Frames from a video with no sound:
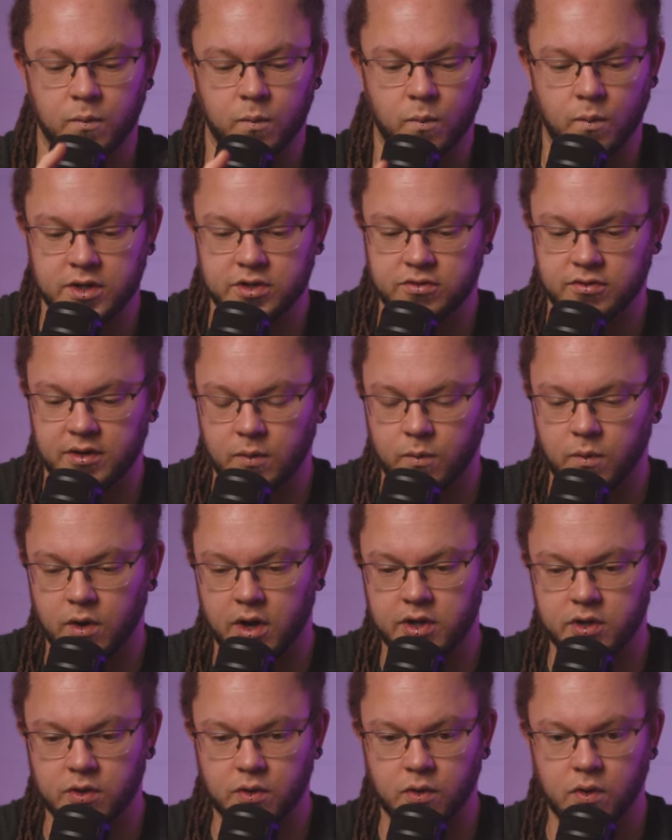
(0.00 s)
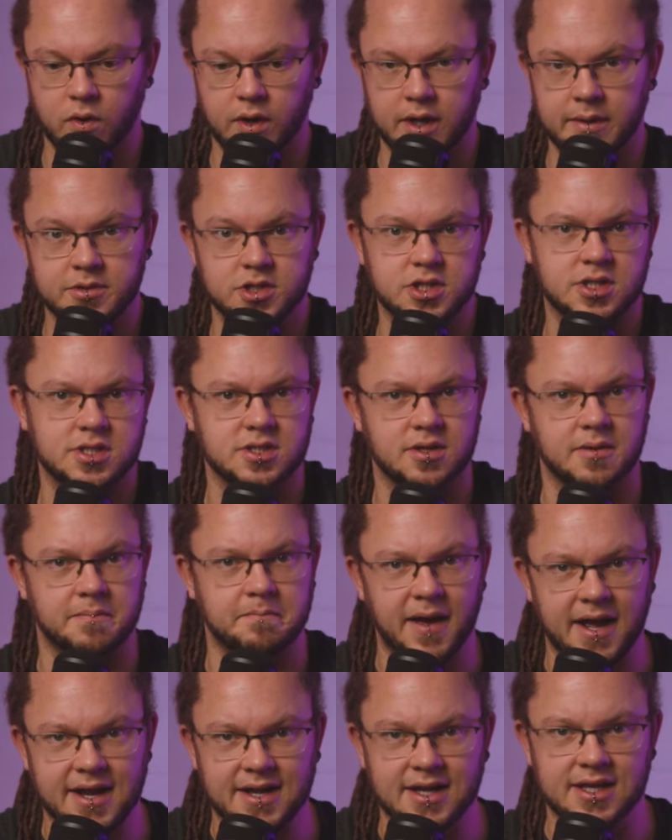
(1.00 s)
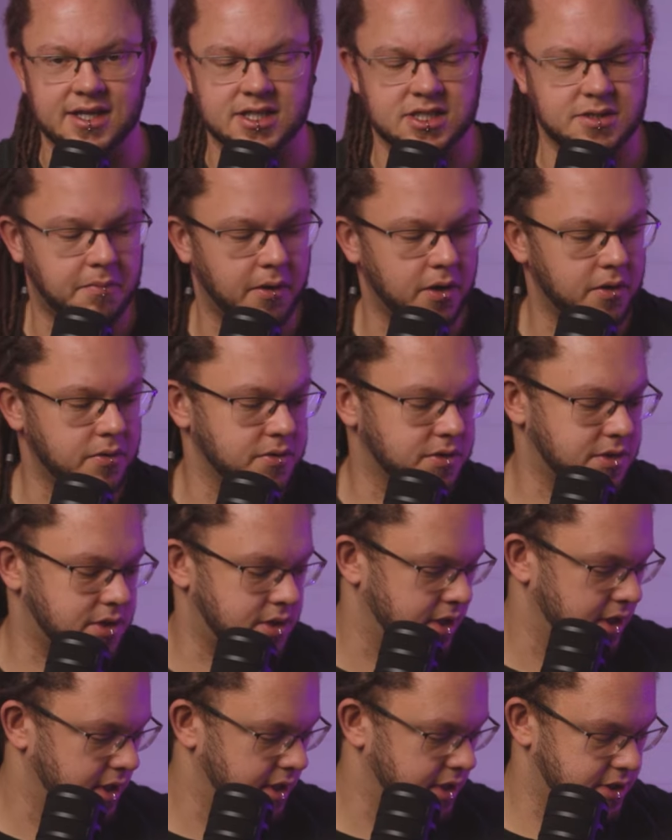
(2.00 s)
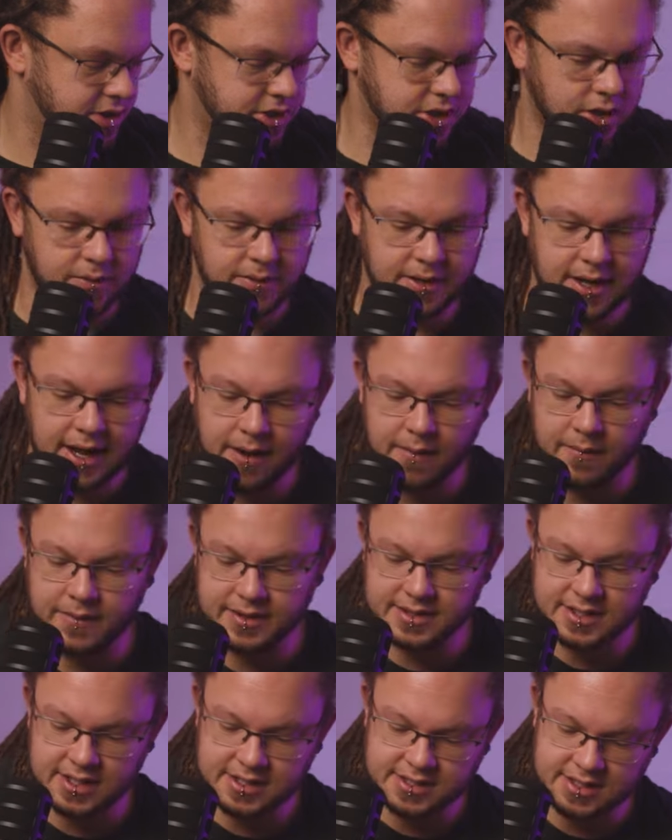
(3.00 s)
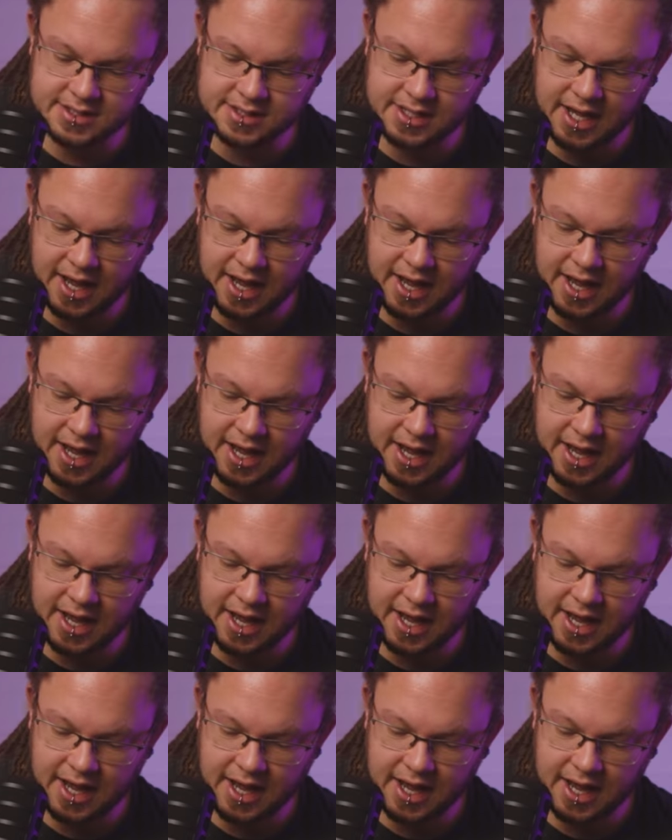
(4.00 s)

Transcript: wondering why your images are badly exposed. So now it doesn't